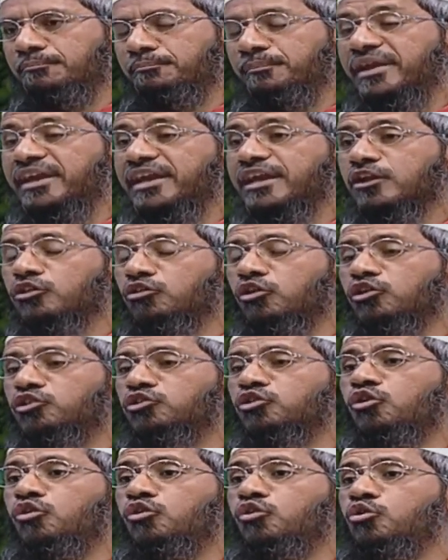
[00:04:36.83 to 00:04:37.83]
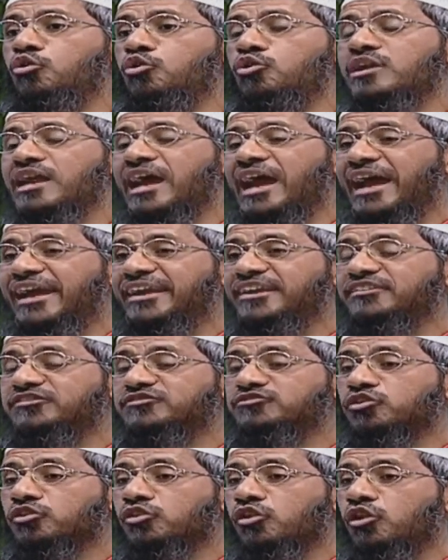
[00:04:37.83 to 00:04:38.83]
make not your own
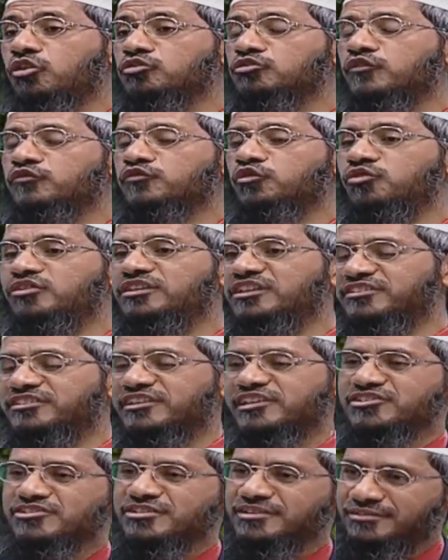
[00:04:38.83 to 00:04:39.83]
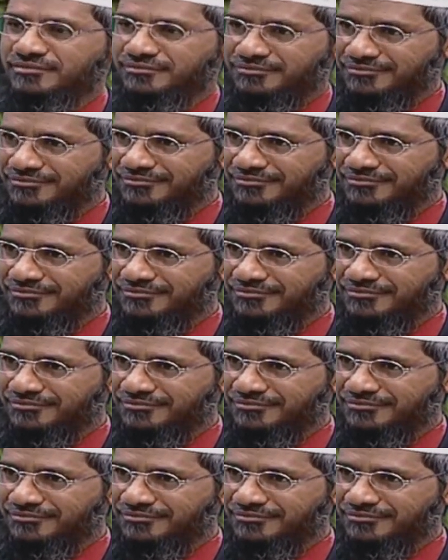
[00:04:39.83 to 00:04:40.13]
hands the cause of your own destruction,